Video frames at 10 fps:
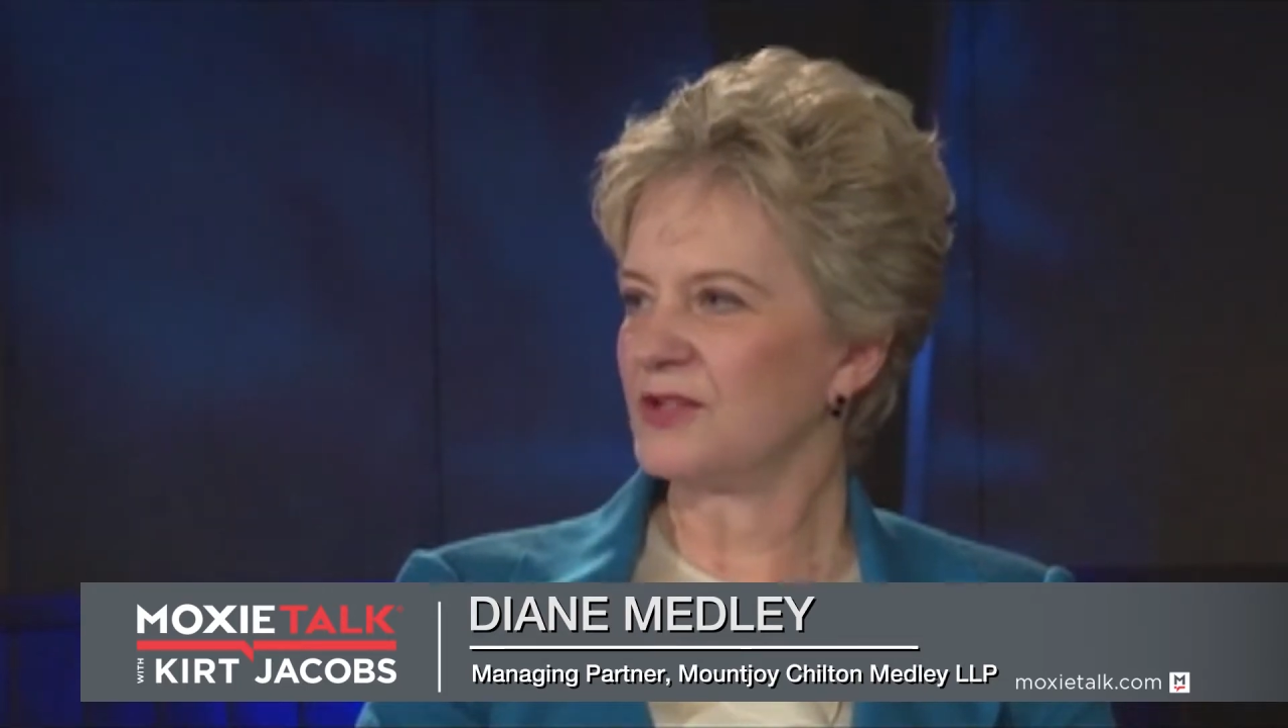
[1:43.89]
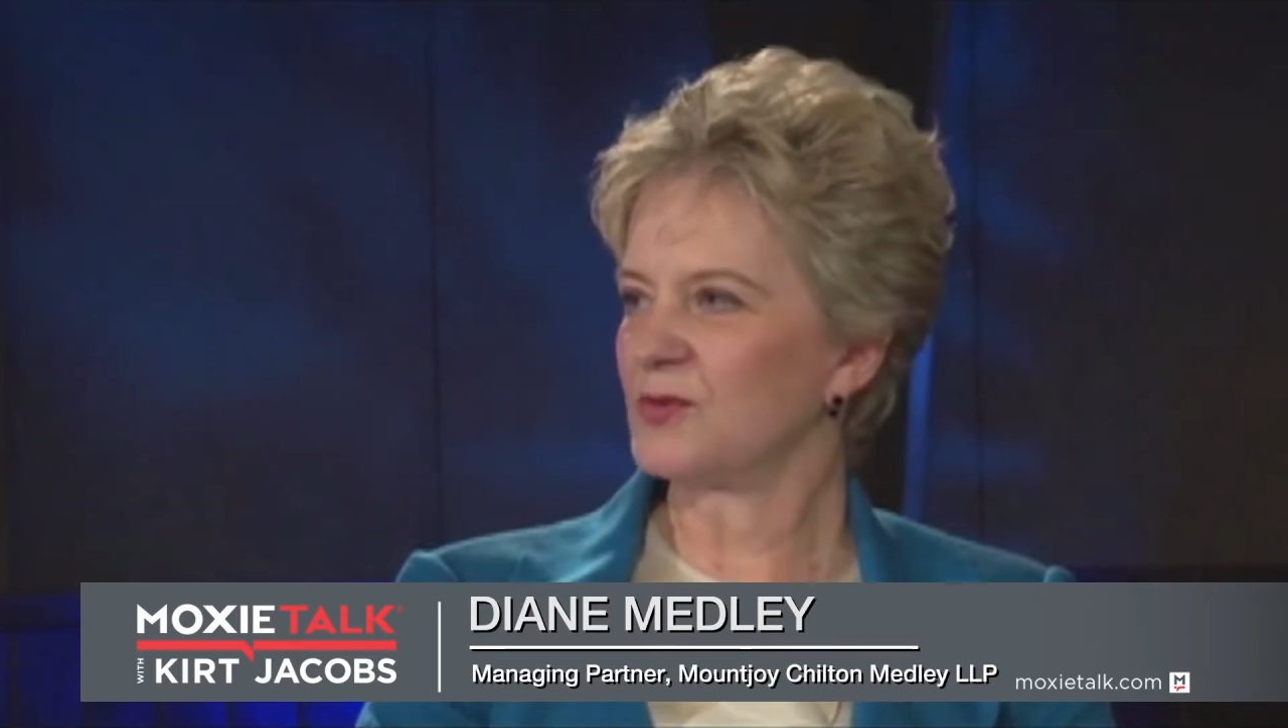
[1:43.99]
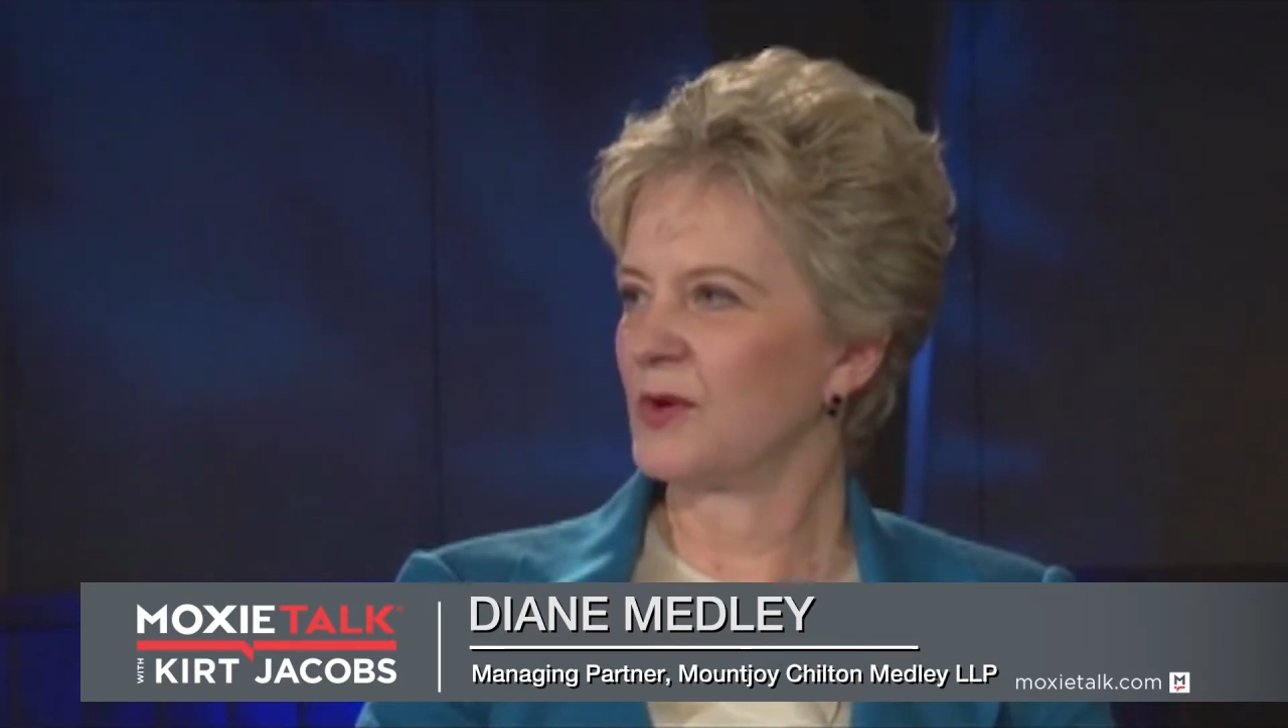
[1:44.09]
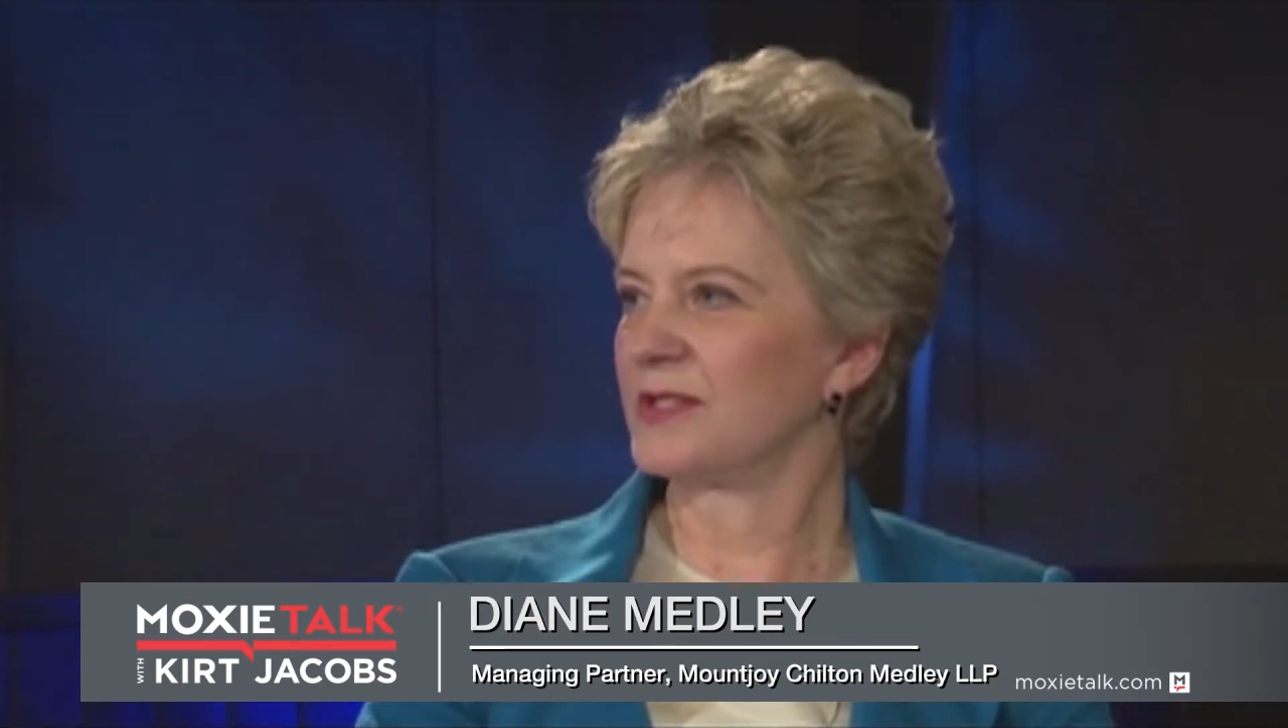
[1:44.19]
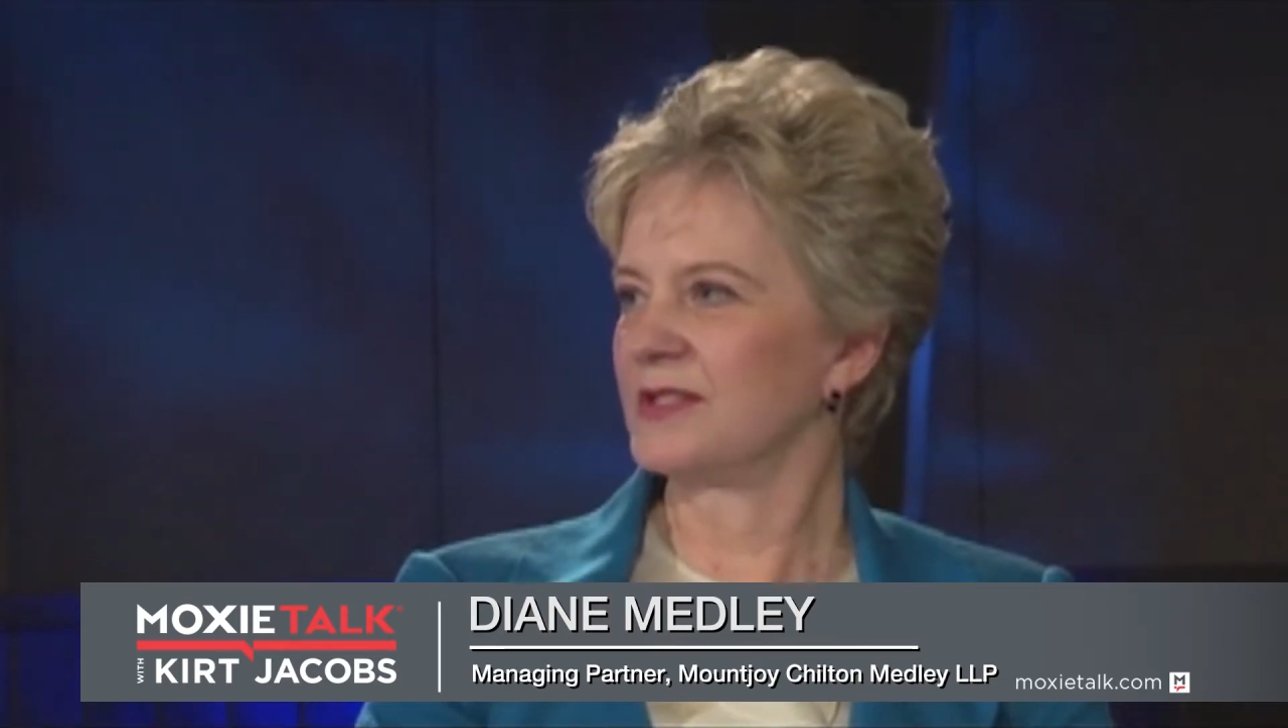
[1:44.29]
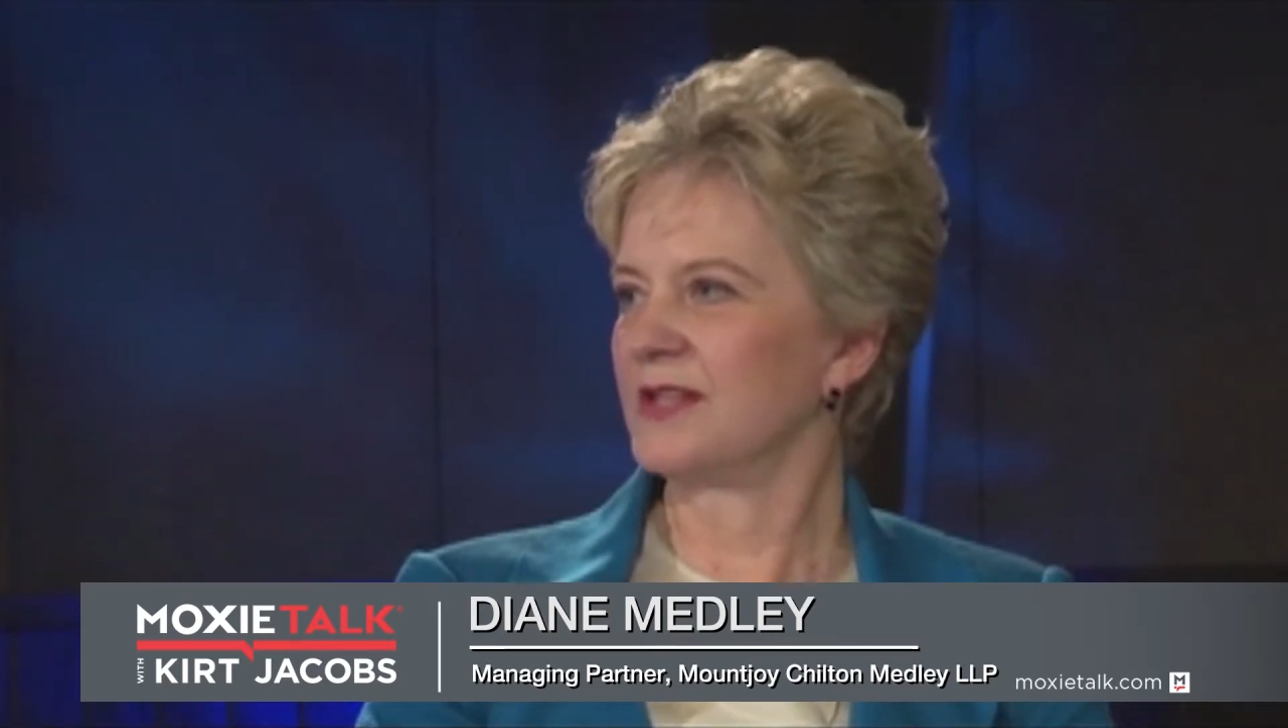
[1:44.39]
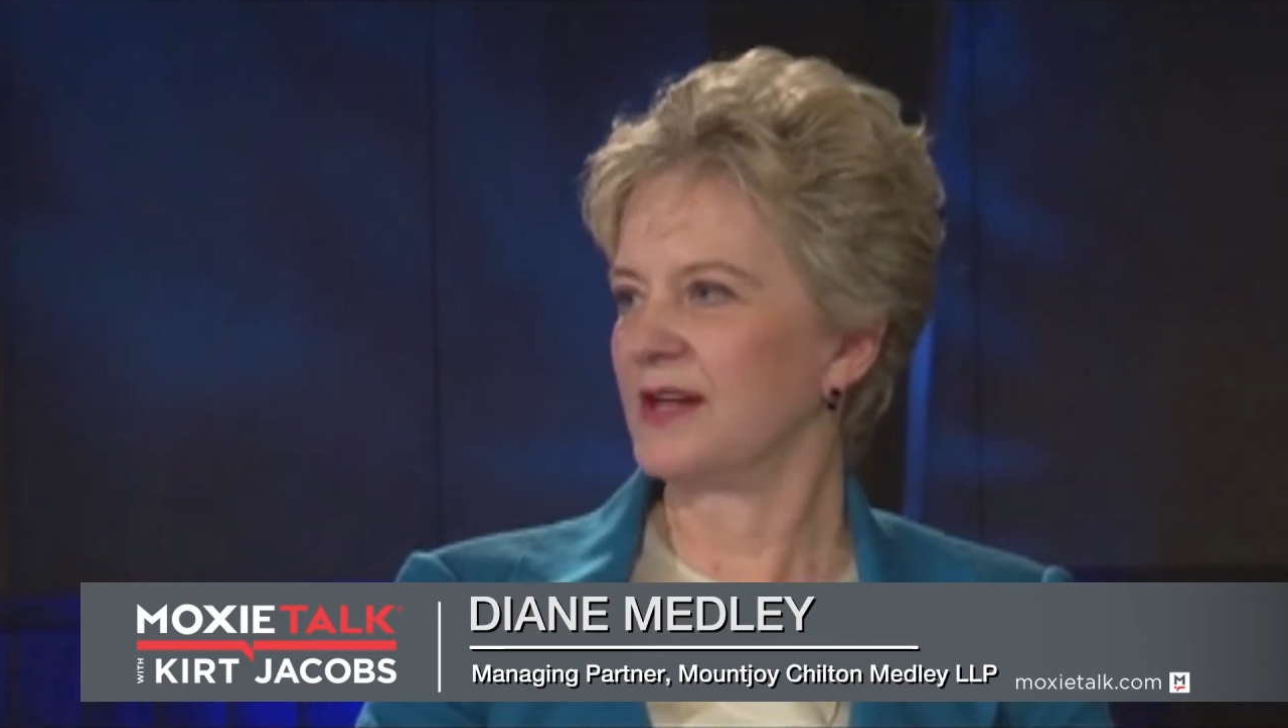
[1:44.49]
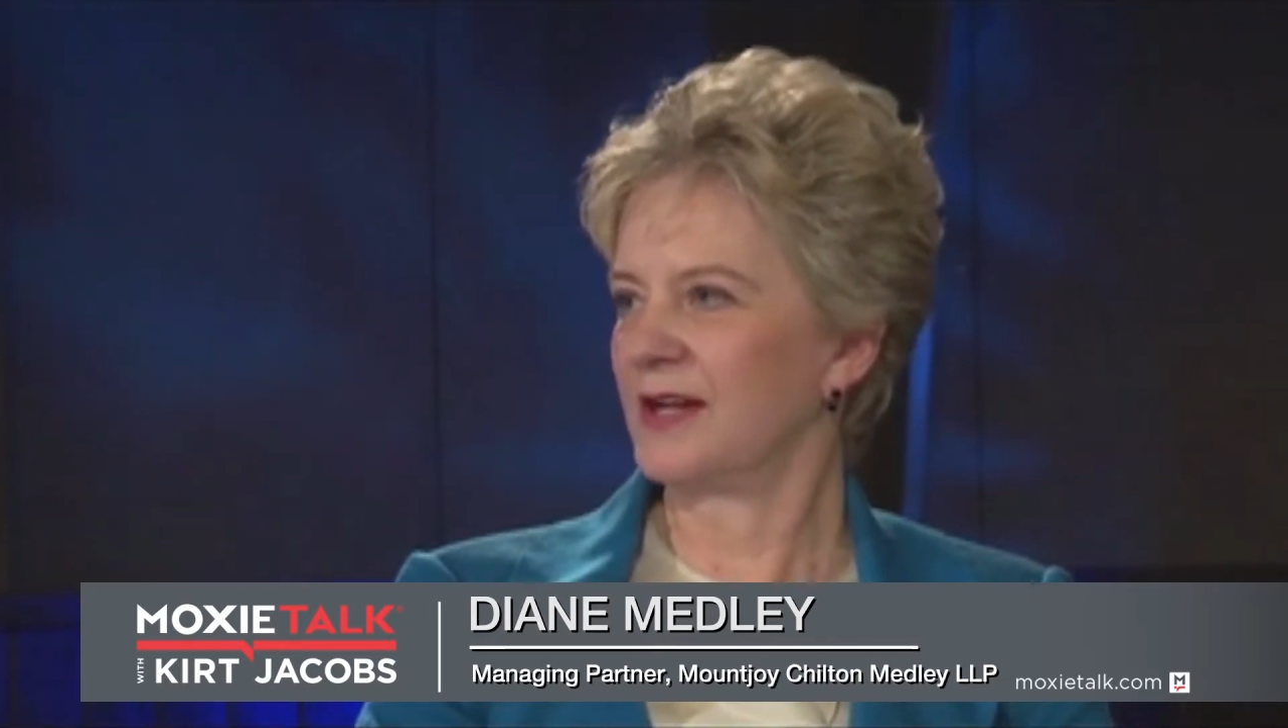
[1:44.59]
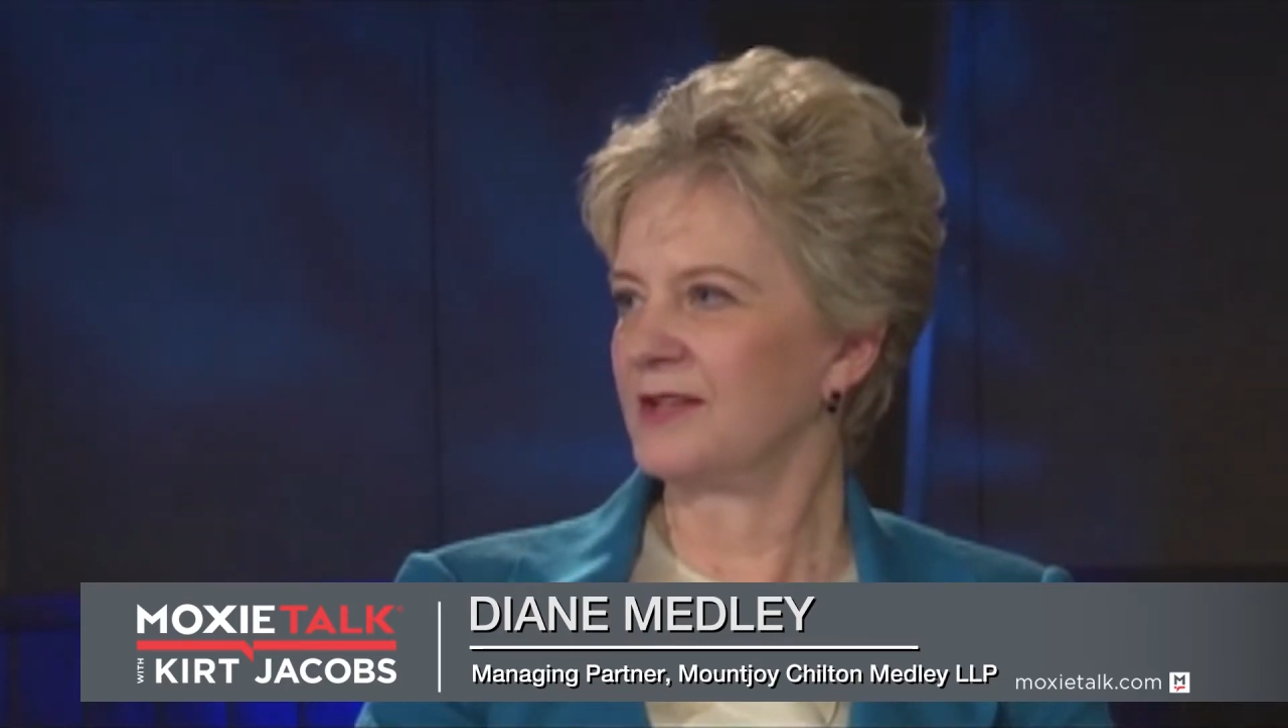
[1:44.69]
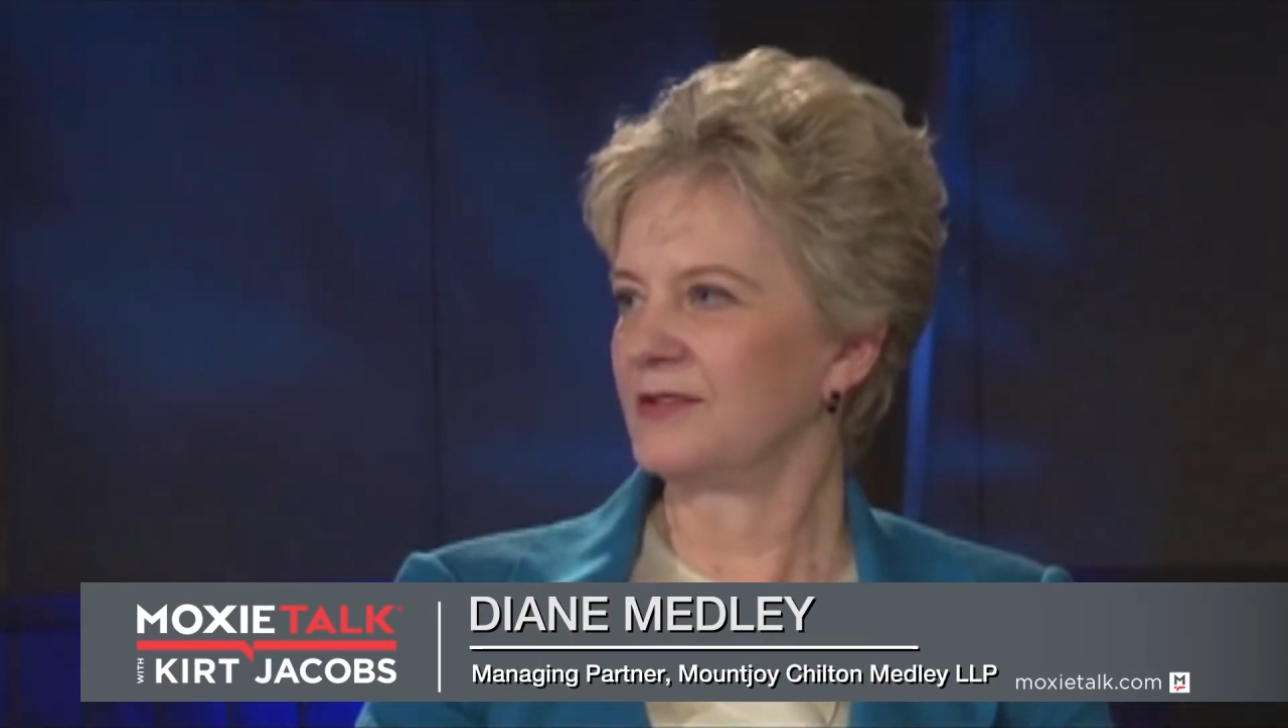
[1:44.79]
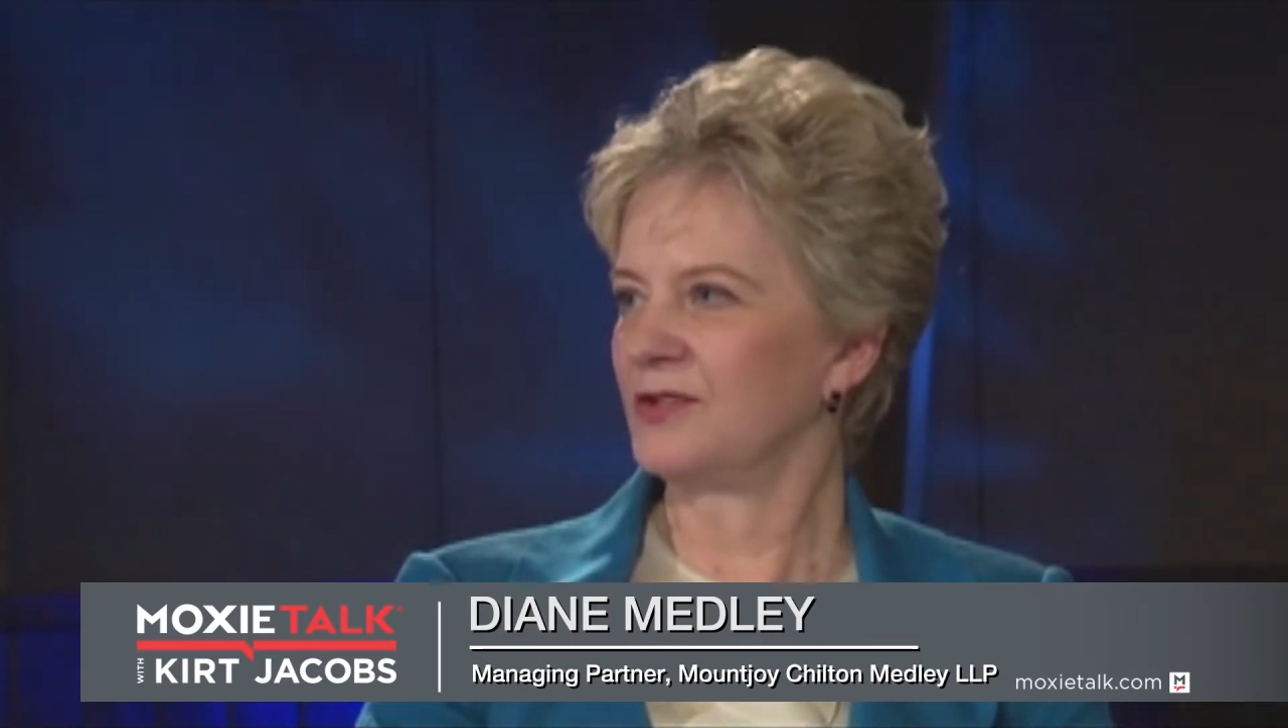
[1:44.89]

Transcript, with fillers: just wasn't done.